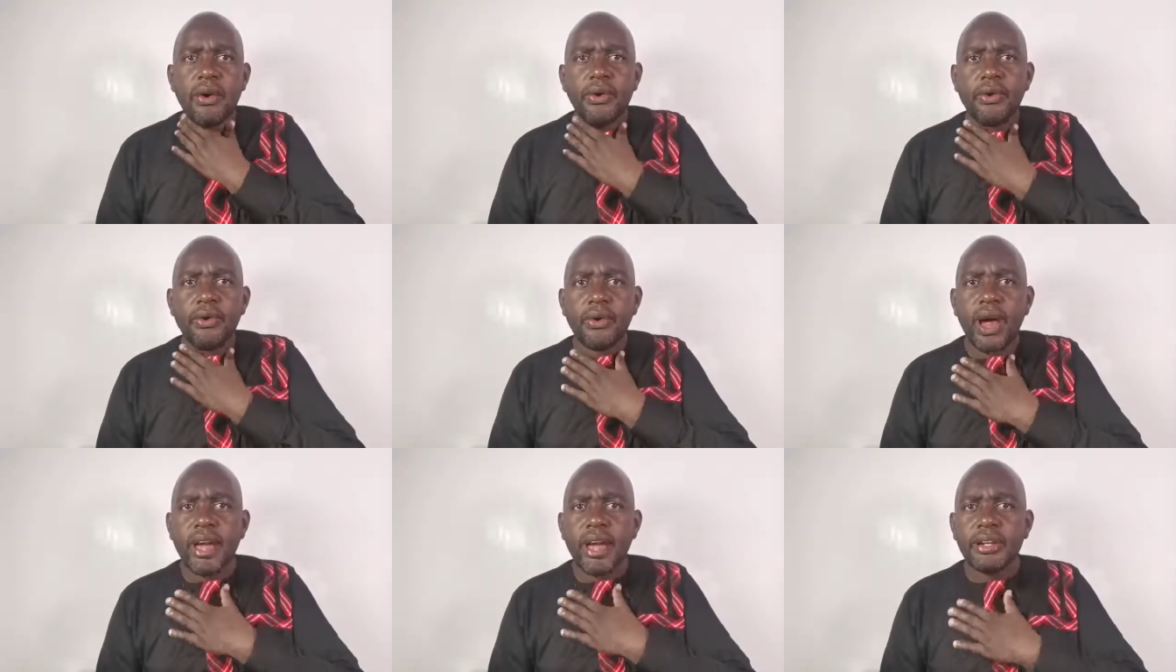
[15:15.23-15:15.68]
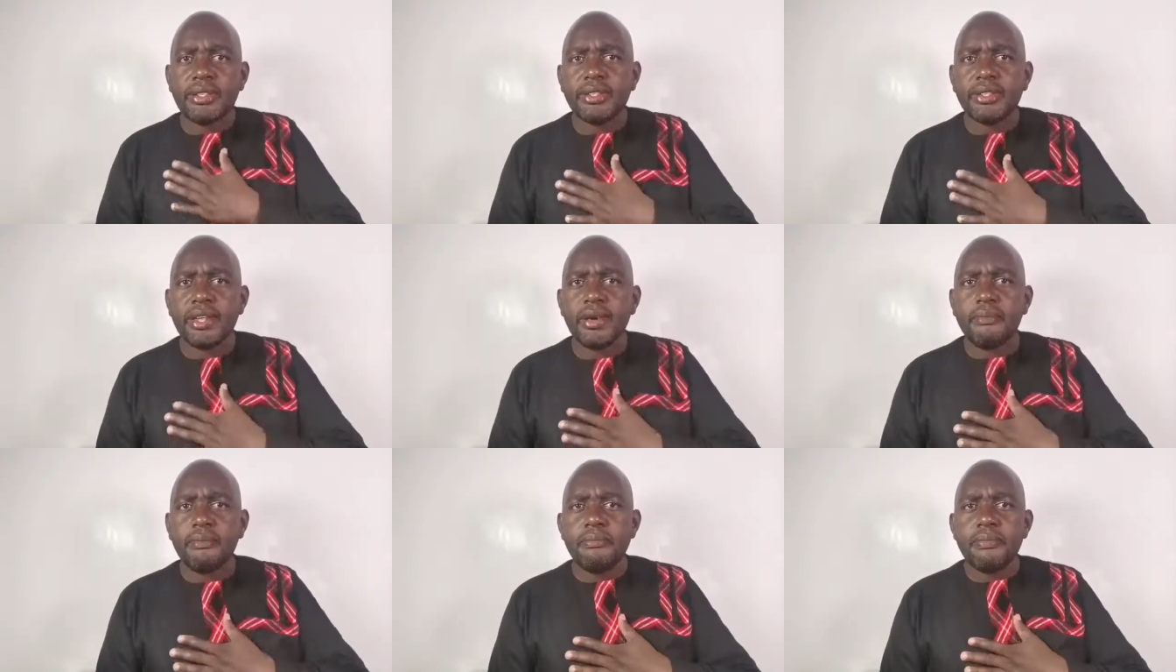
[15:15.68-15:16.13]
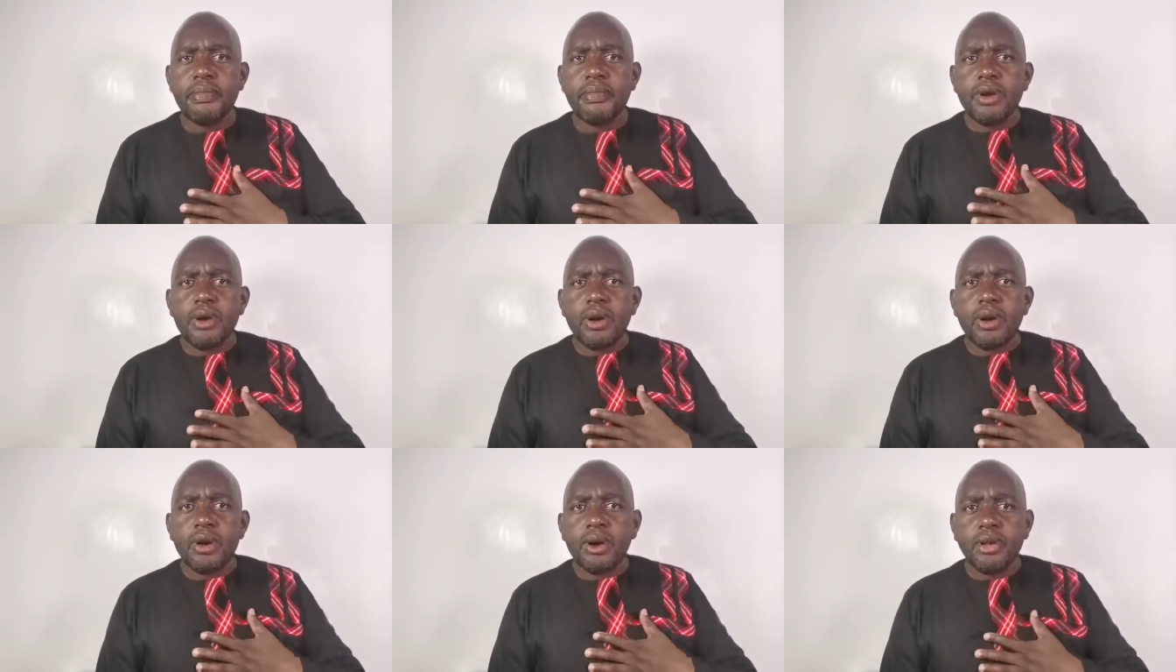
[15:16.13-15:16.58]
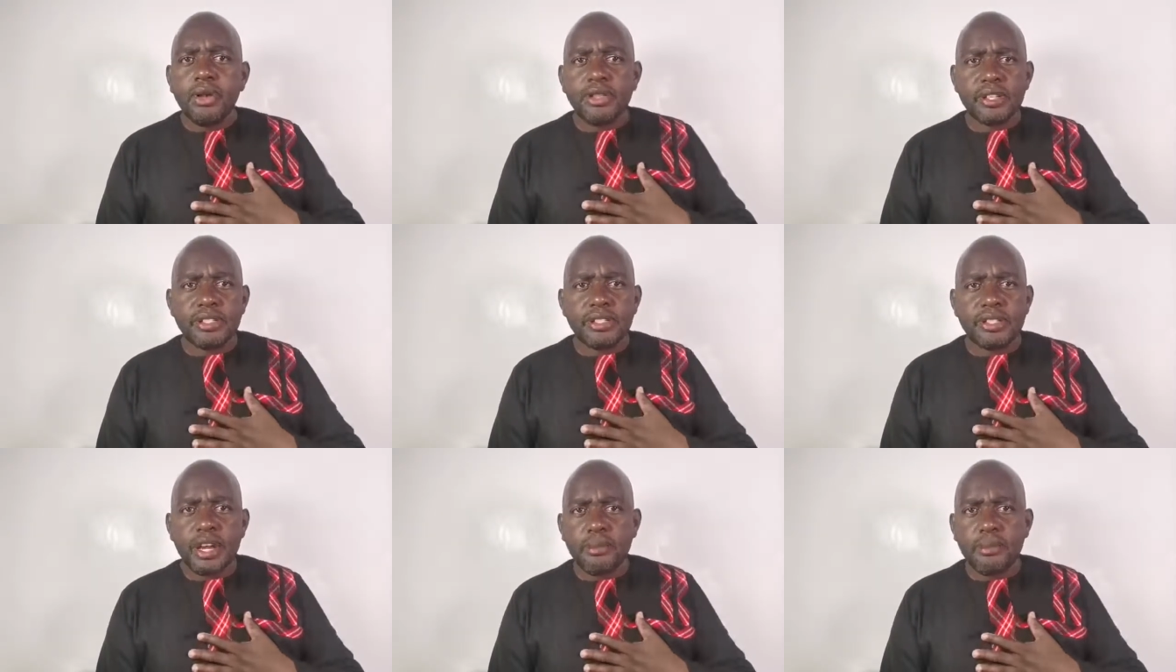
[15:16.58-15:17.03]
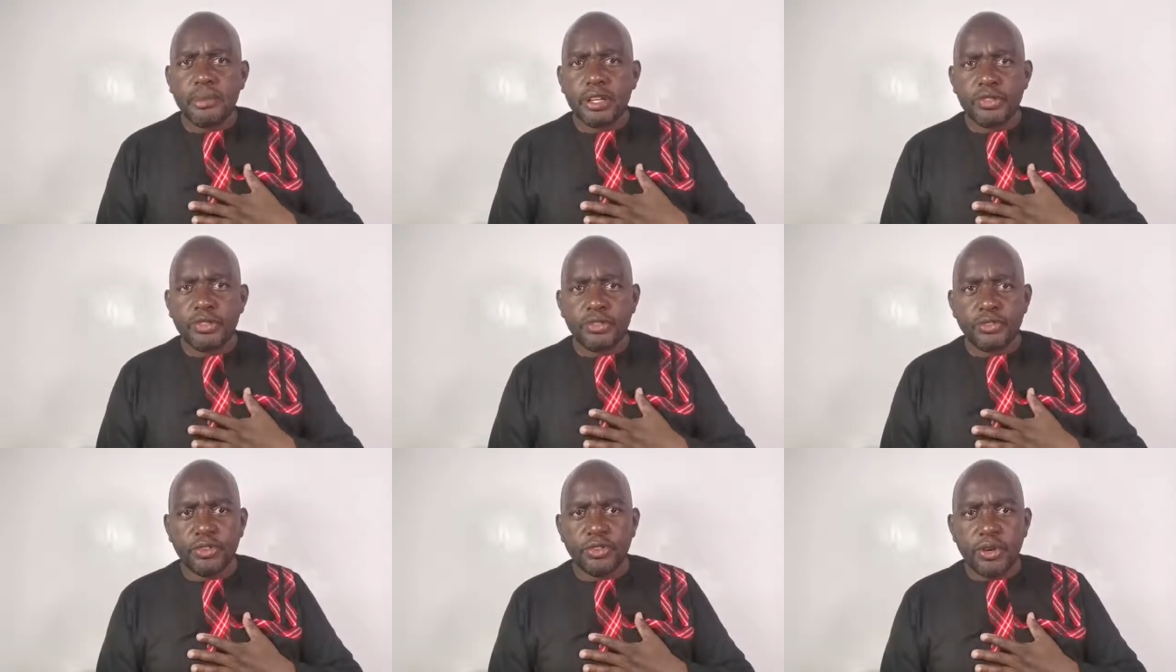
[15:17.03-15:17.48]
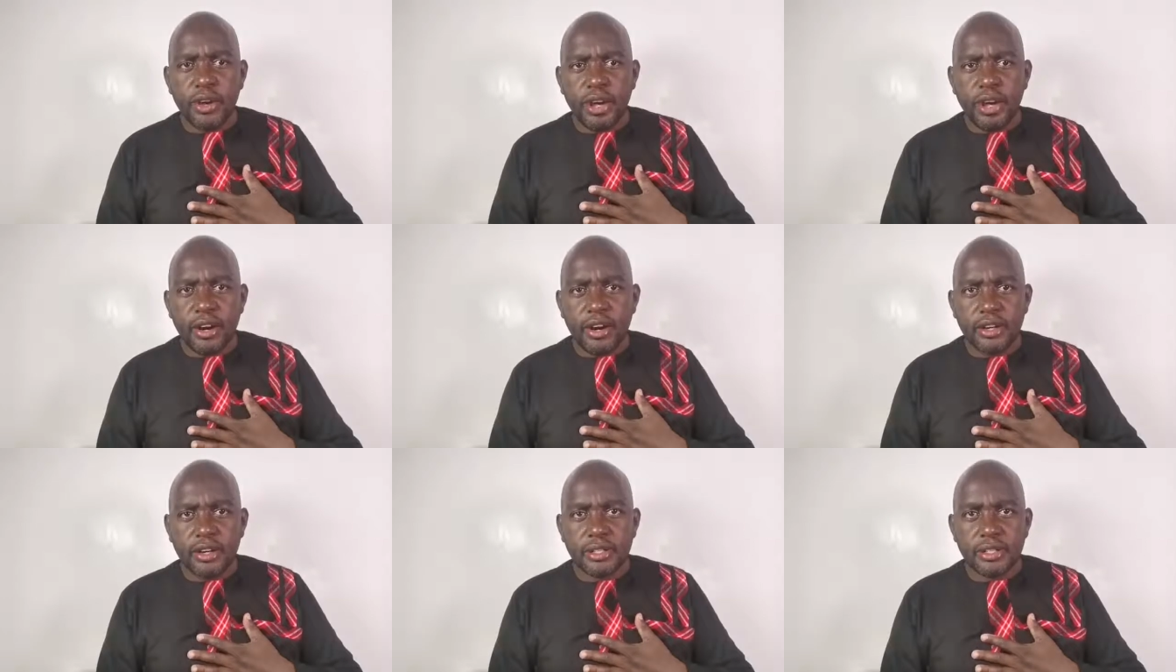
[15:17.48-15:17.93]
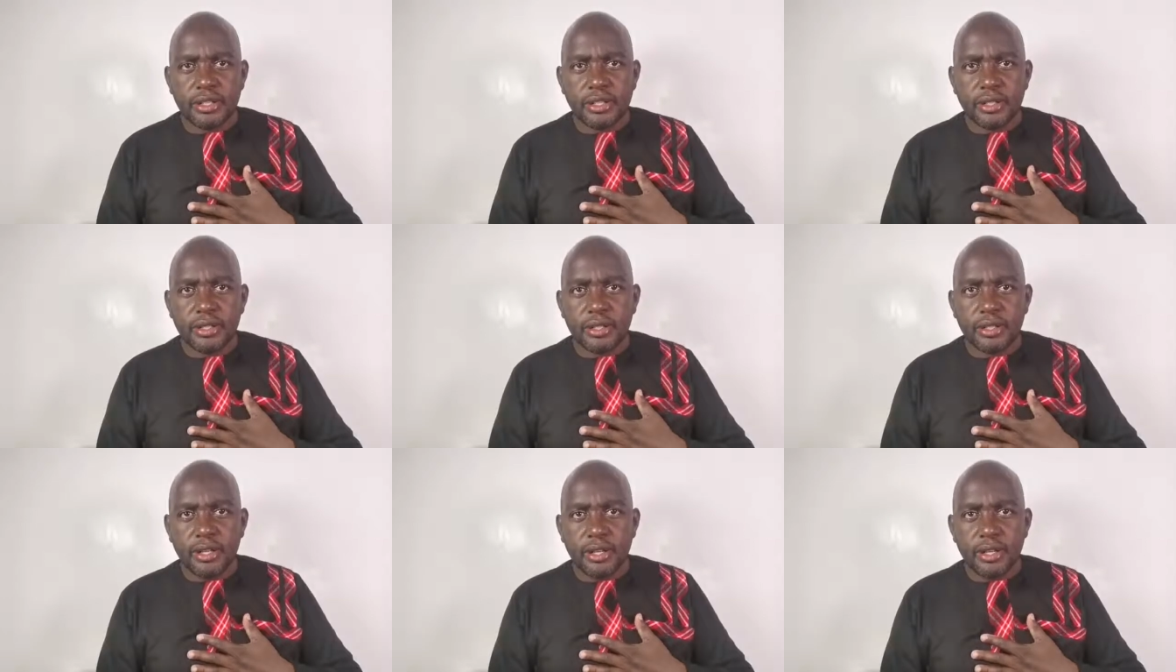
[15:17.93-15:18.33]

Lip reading: Write them on the tablet of your heart.